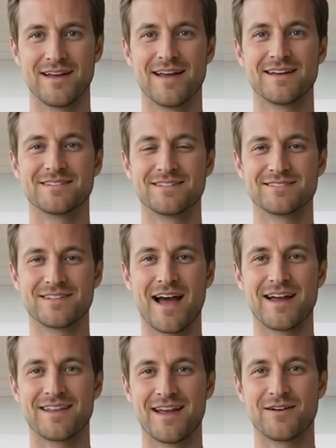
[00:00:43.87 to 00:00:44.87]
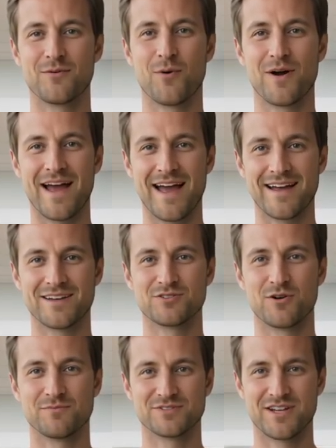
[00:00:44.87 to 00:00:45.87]
It does not yellow or haze
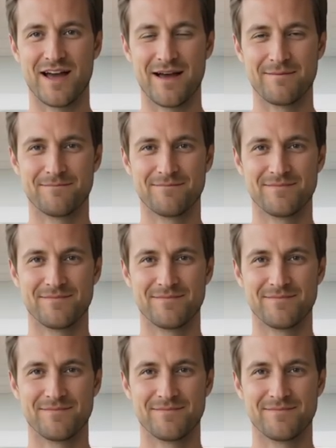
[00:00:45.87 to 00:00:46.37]
over time.